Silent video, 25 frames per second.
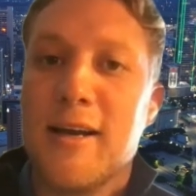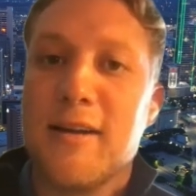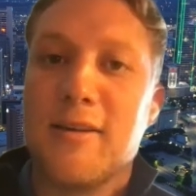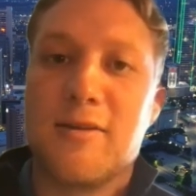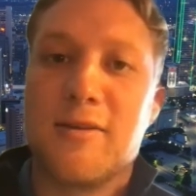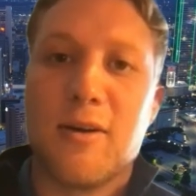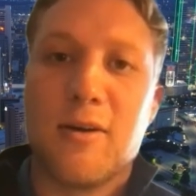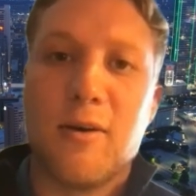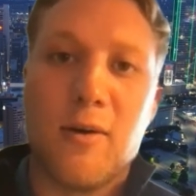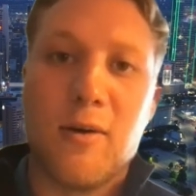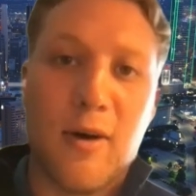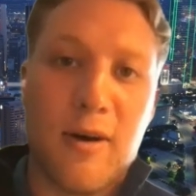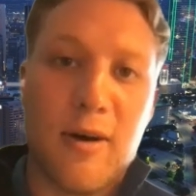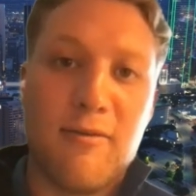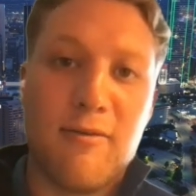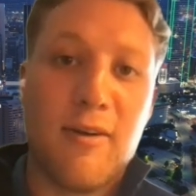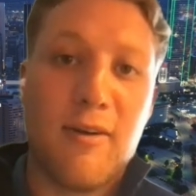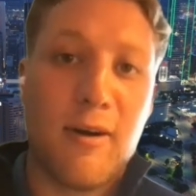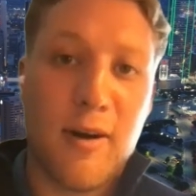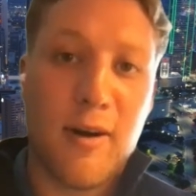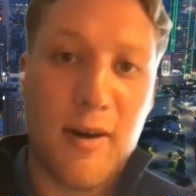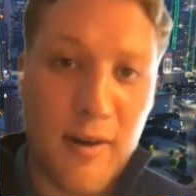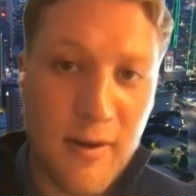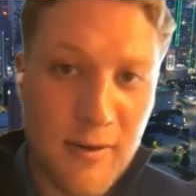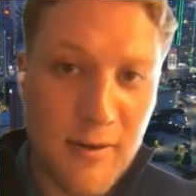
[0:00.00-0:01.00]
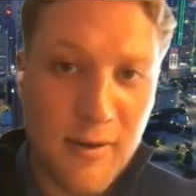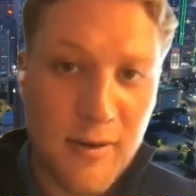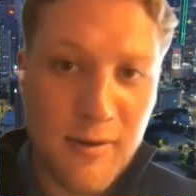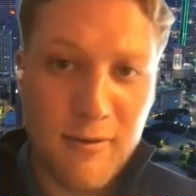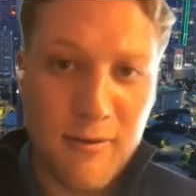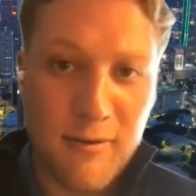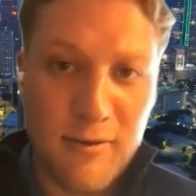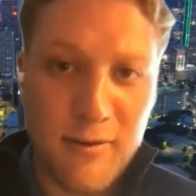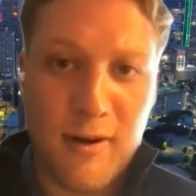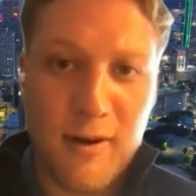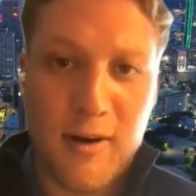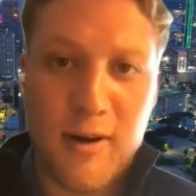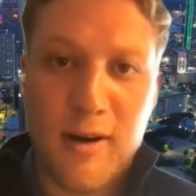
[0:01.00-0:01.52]
And so a very,
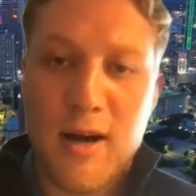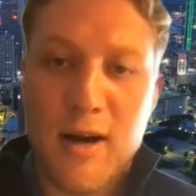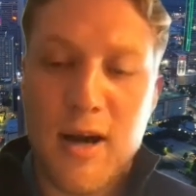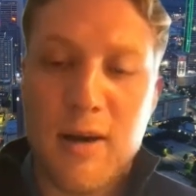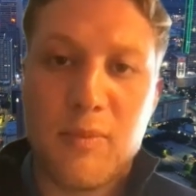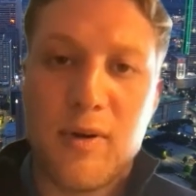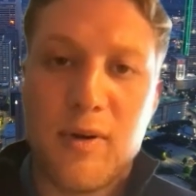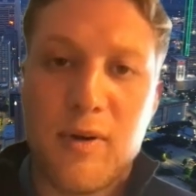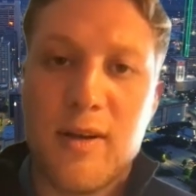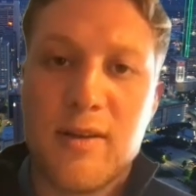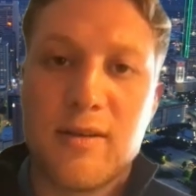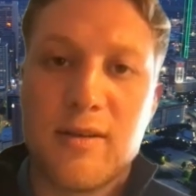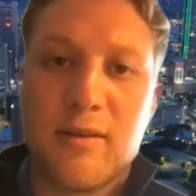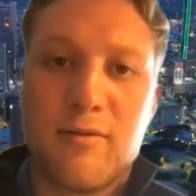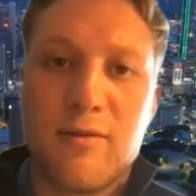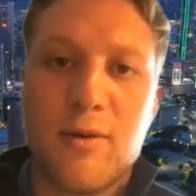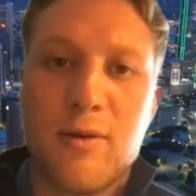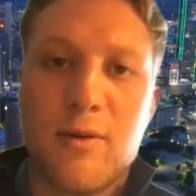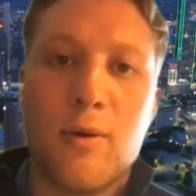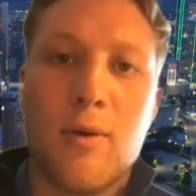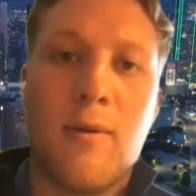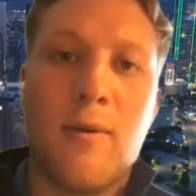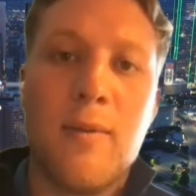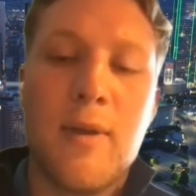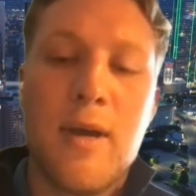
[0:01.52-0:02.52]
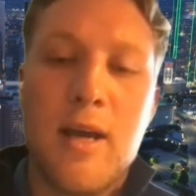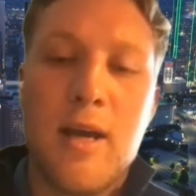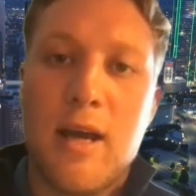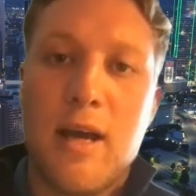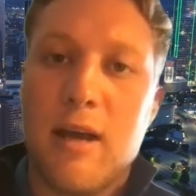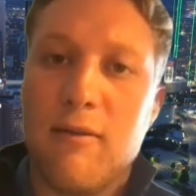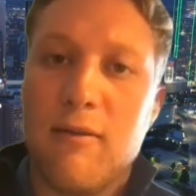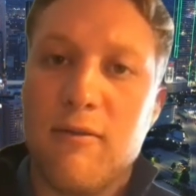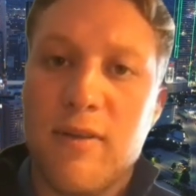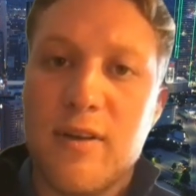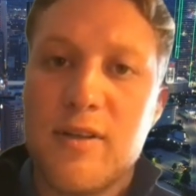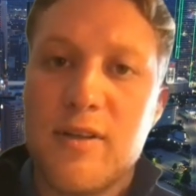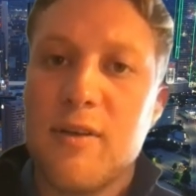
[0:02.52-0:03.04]
very comprehensive tool.
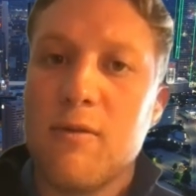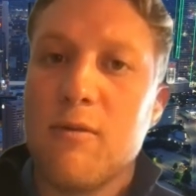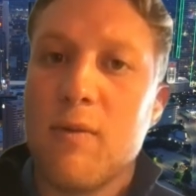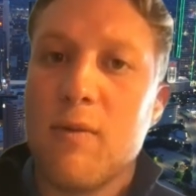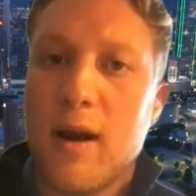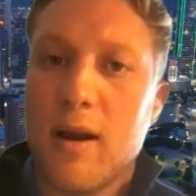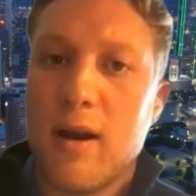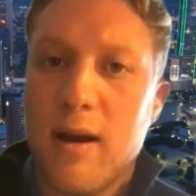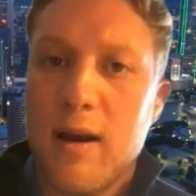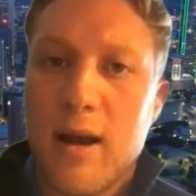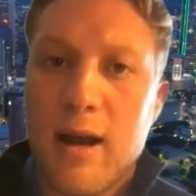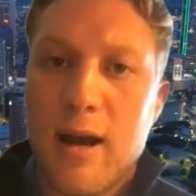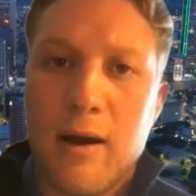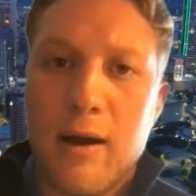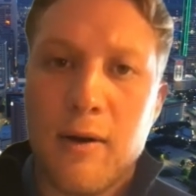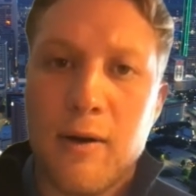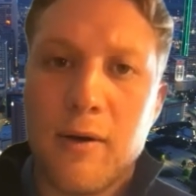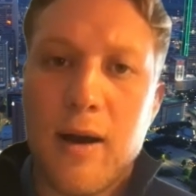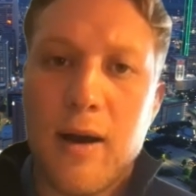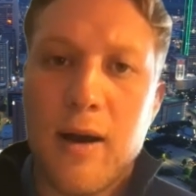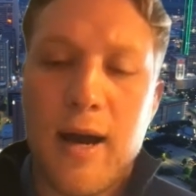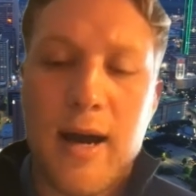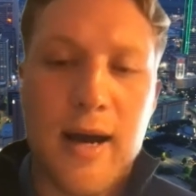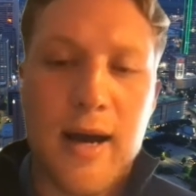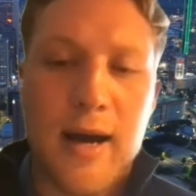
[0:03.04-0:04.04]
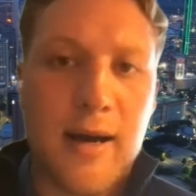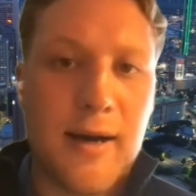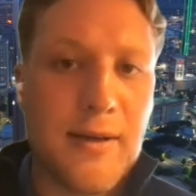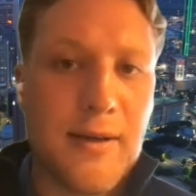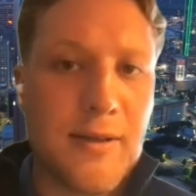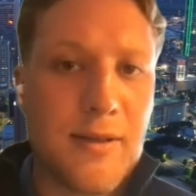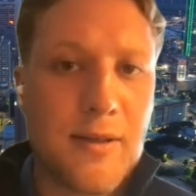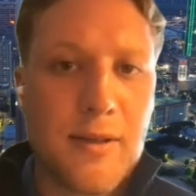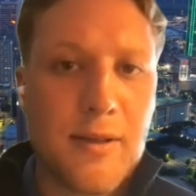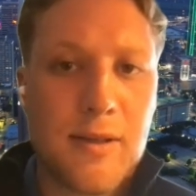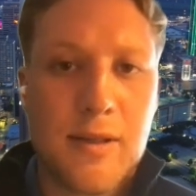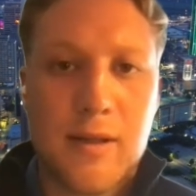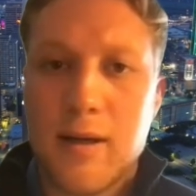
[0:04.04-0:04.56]
Envisi right now
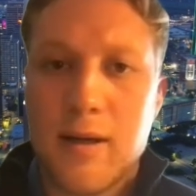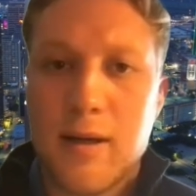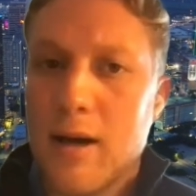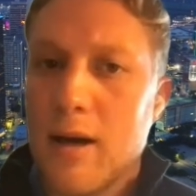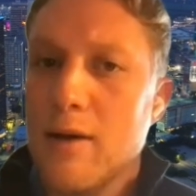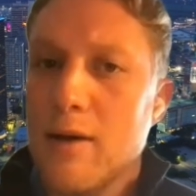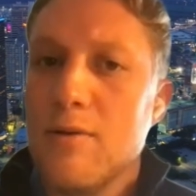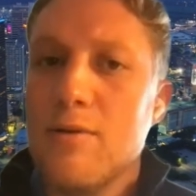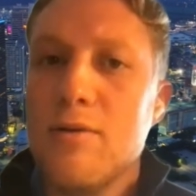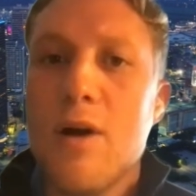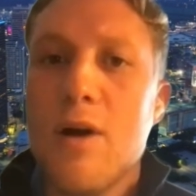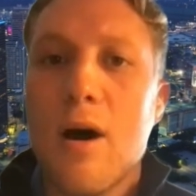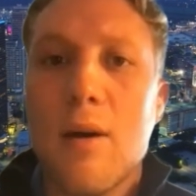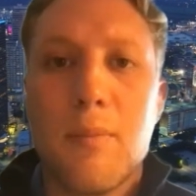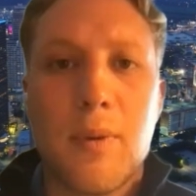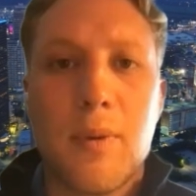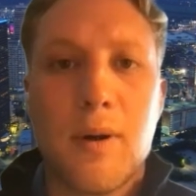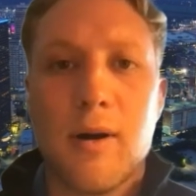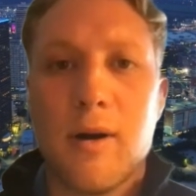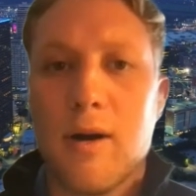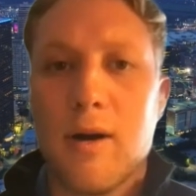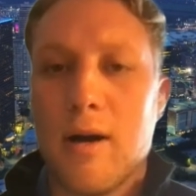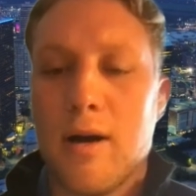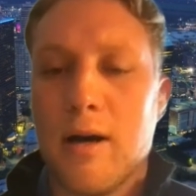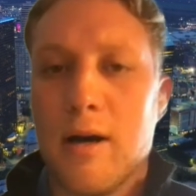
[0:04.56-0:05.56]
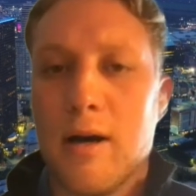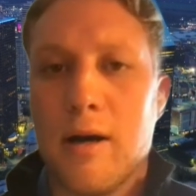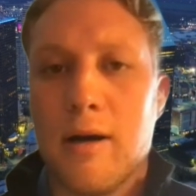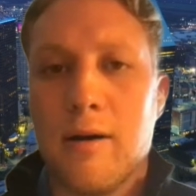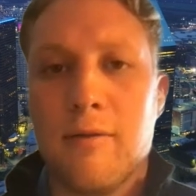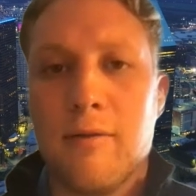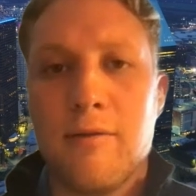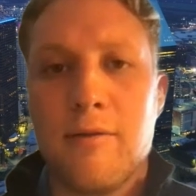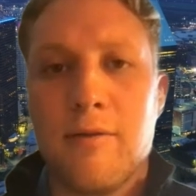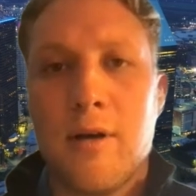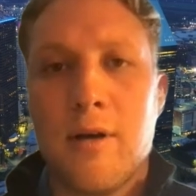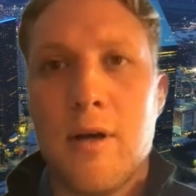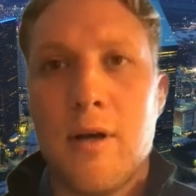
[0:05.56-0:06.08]
has a number
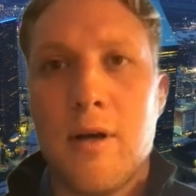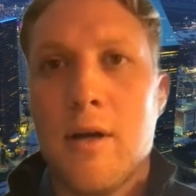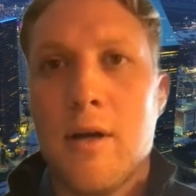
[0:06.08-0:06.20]
of